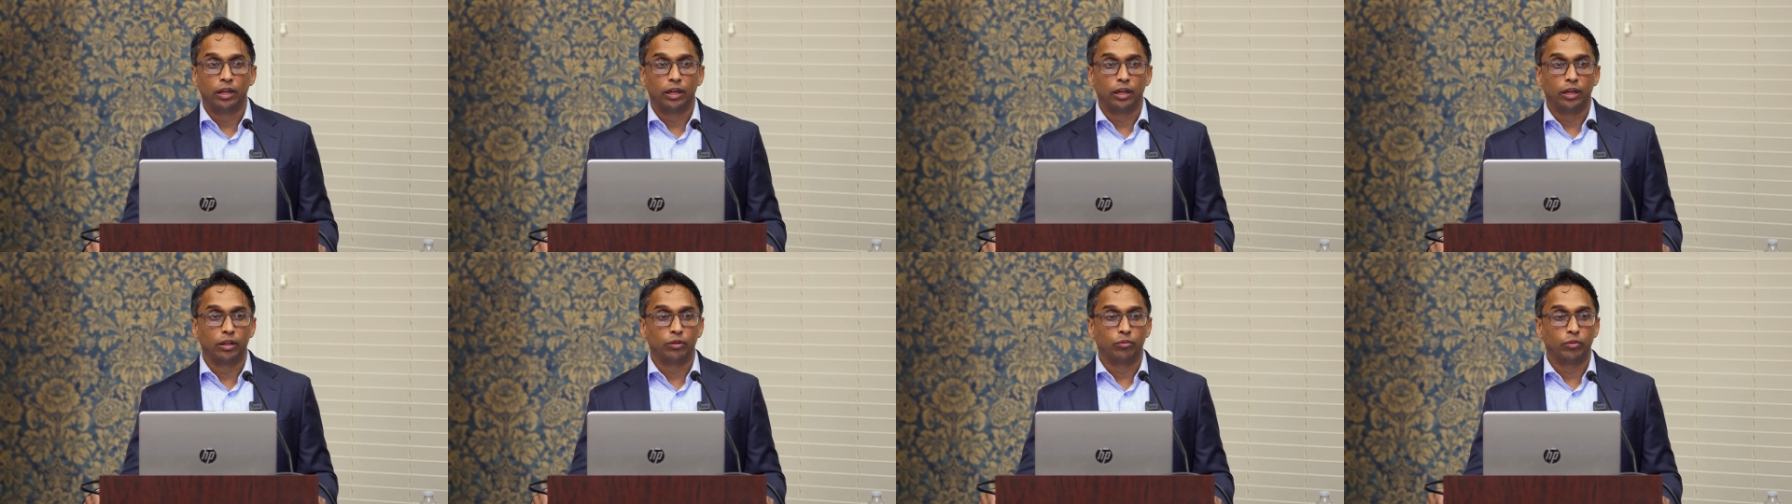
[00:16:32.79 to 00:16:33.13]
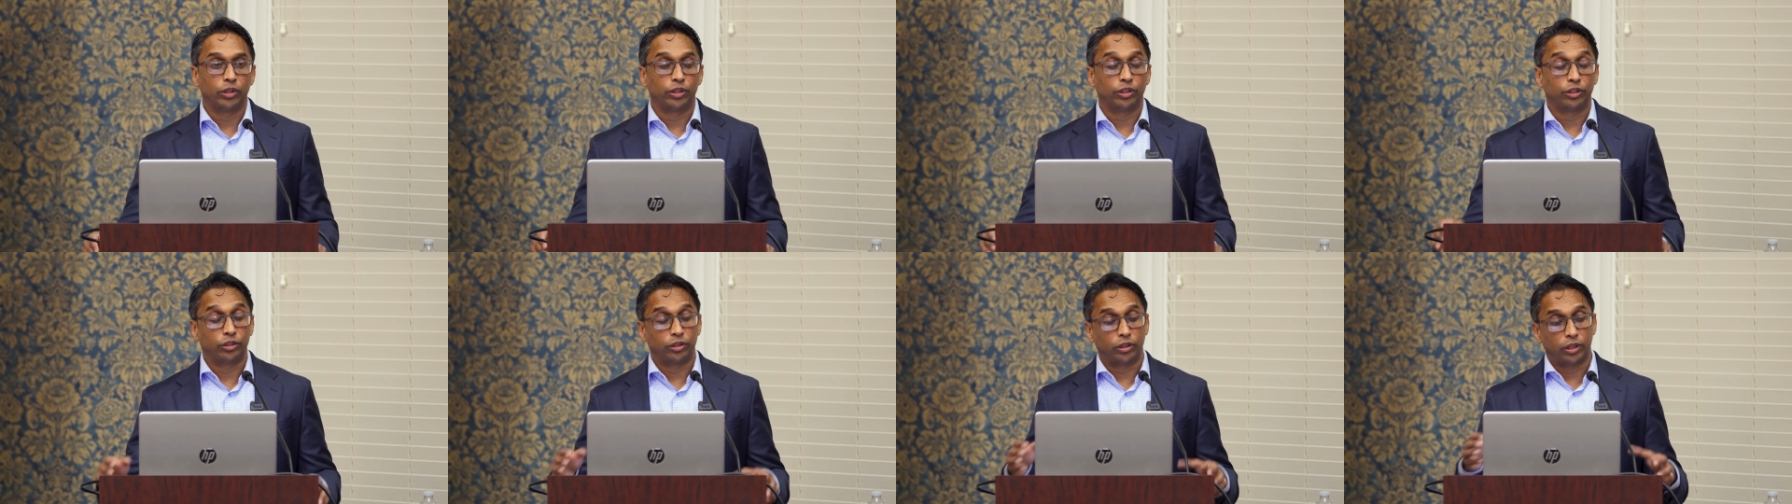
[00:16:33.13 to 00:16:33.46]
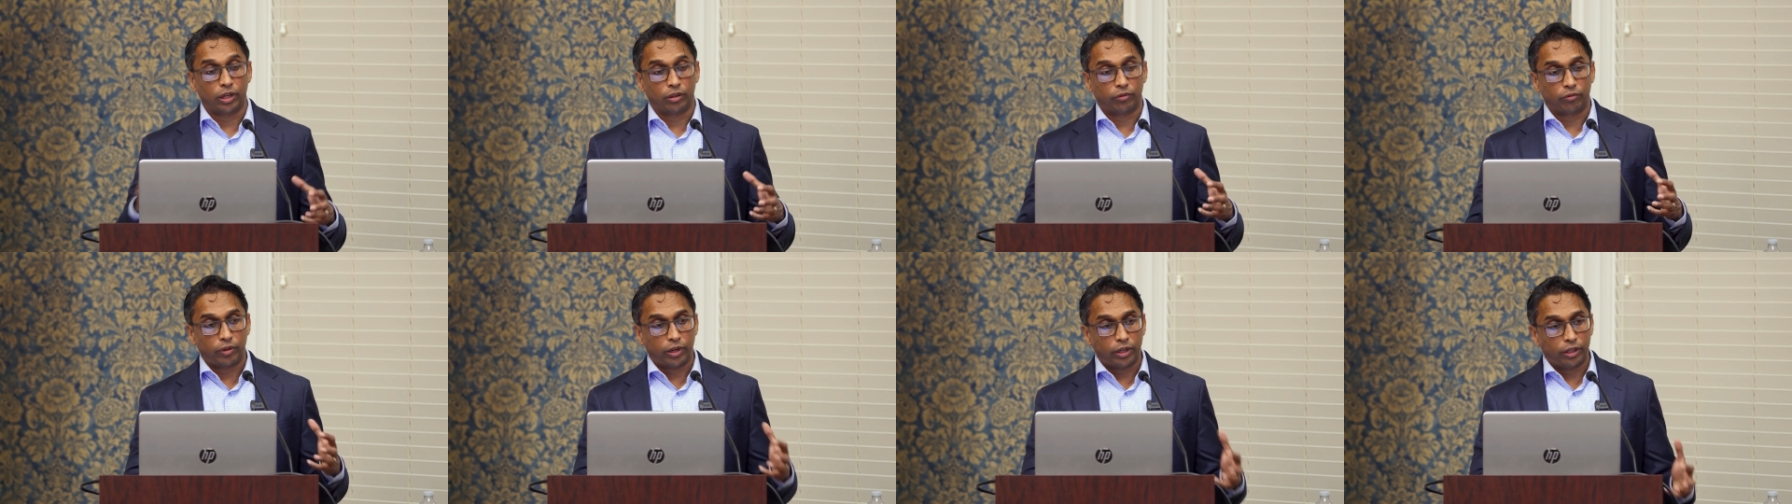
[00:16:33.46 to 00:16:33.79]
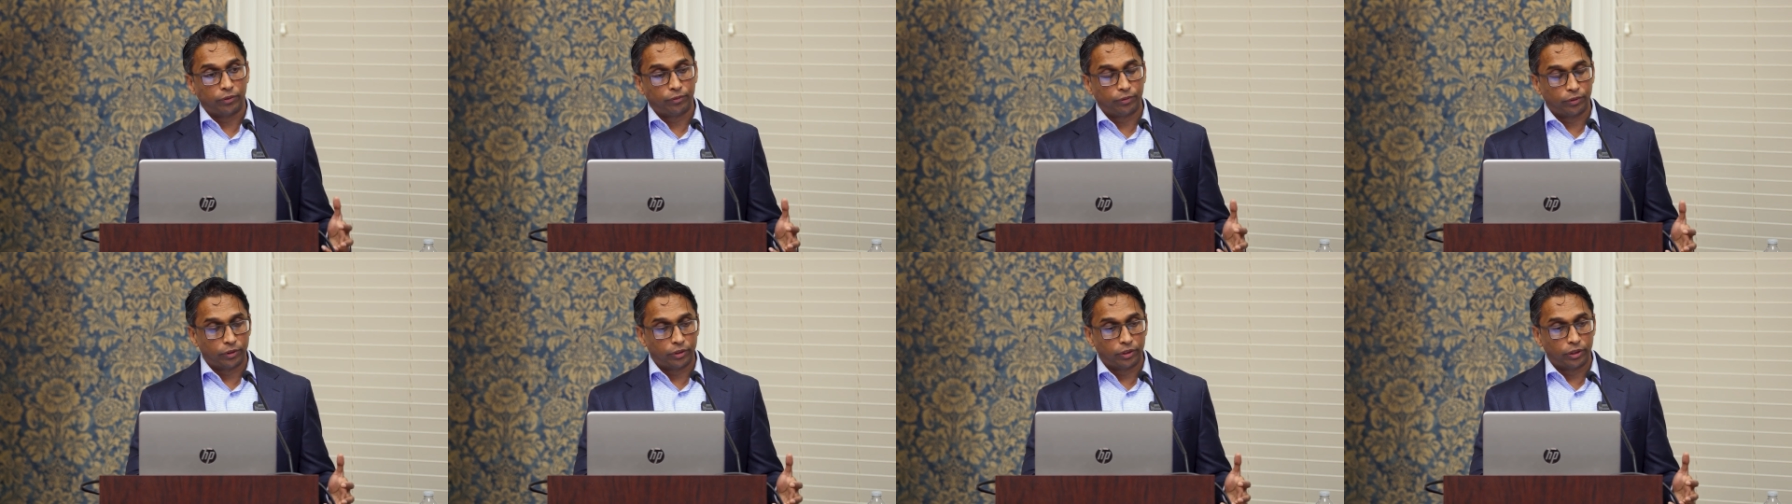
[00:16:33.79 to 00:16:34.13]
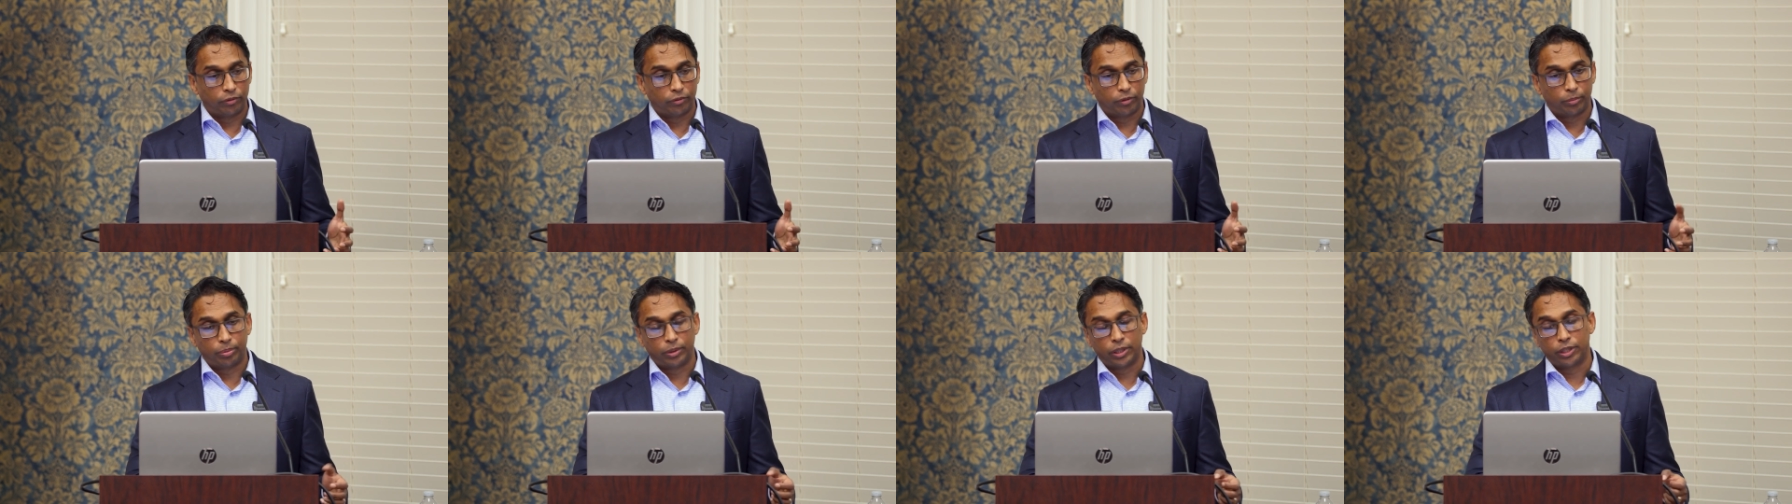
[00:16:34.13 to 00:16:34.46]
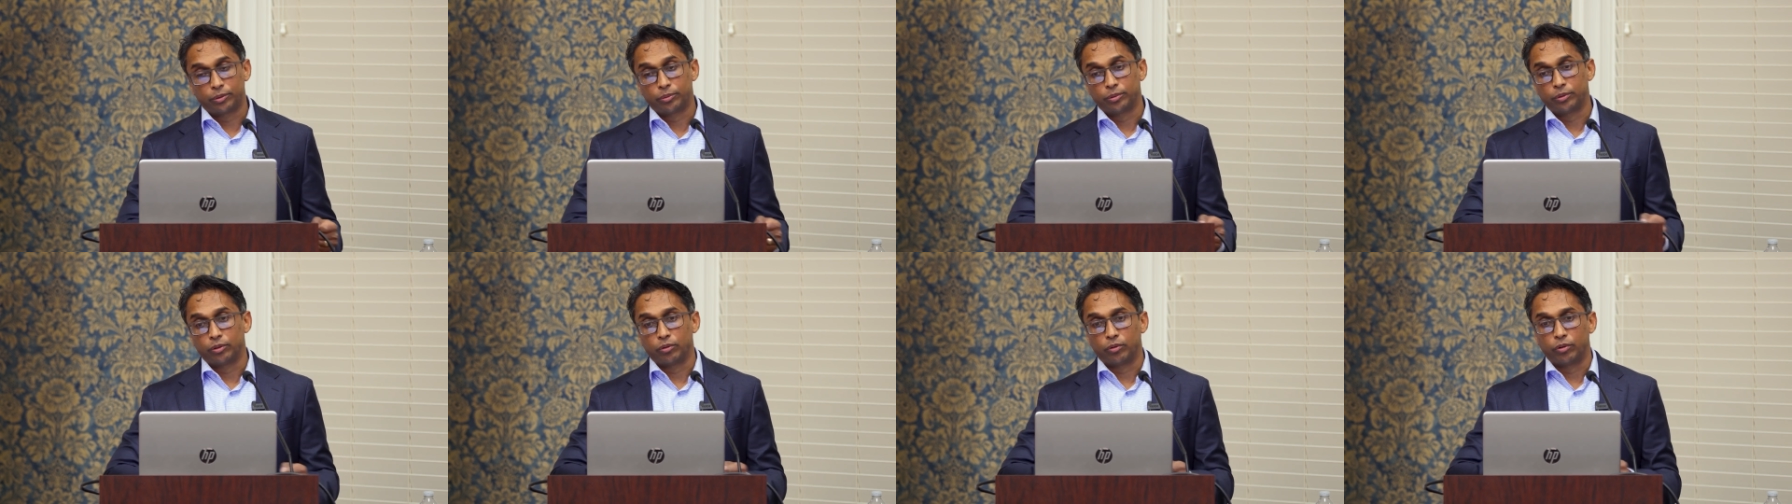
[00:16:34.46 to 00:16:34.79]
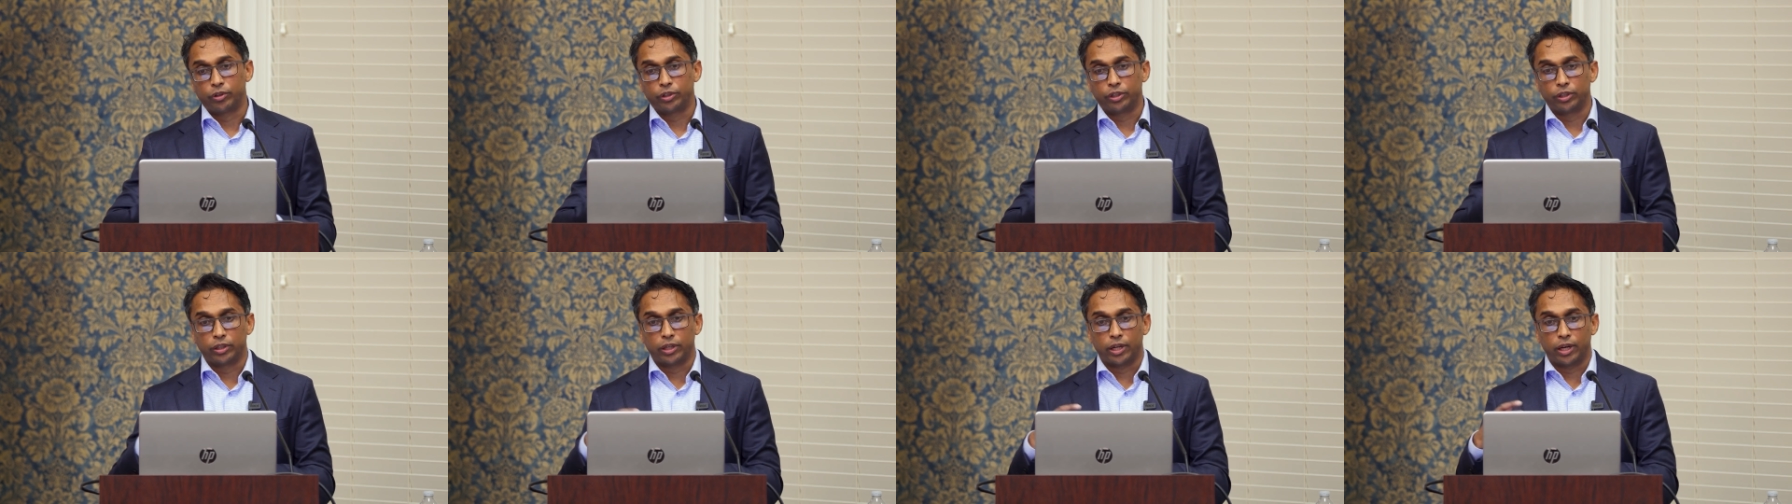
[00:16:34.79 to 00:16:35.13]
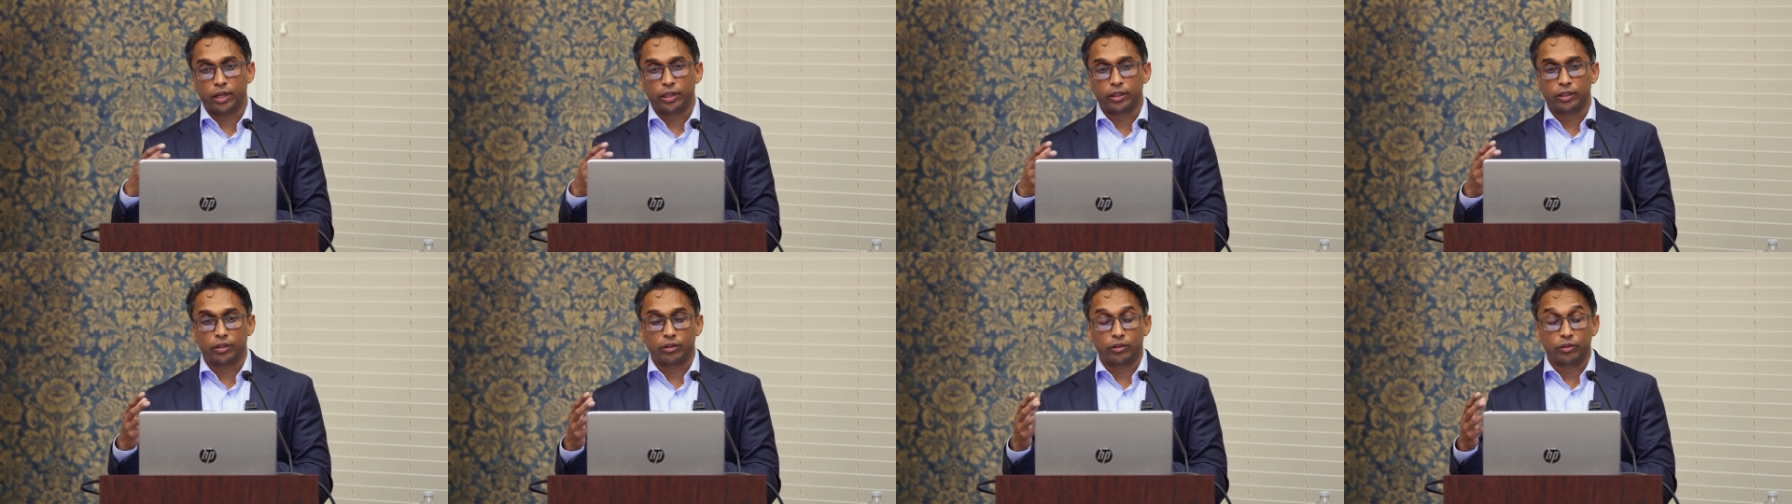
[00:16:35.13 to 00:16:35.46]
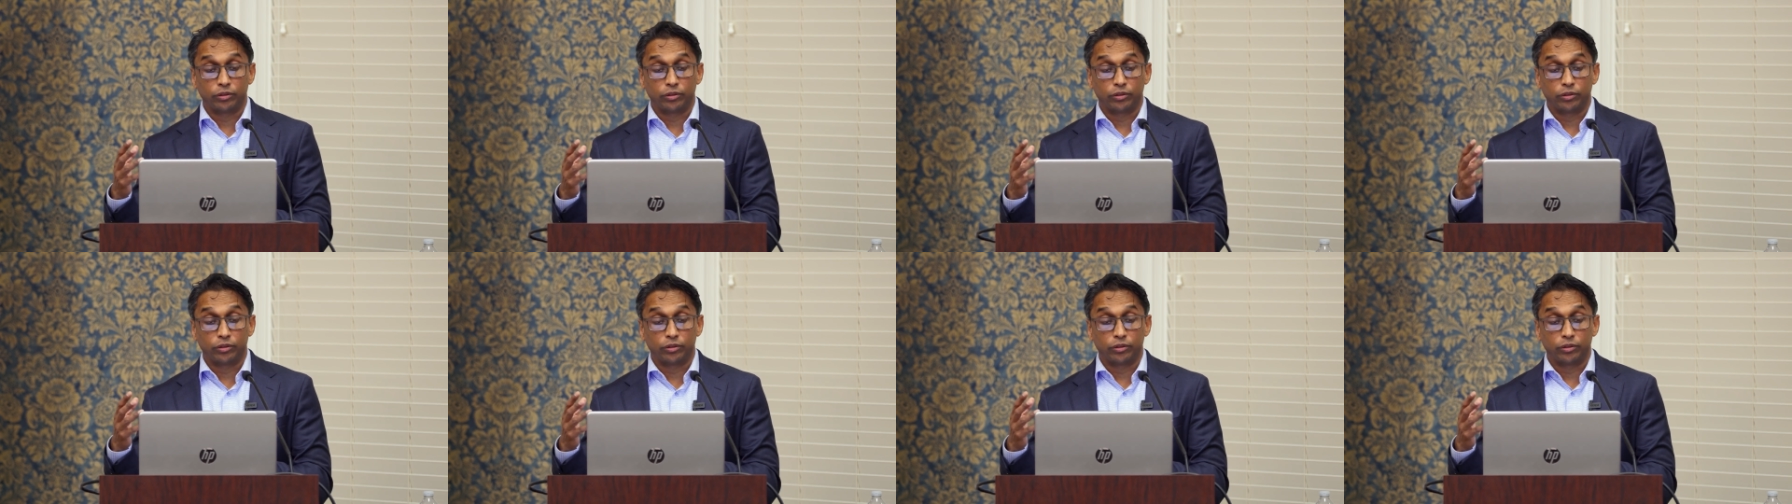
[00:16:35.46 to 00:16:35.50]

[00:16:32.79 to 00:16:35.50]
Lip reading: Whether you're not ready for the knee replacement or you're not,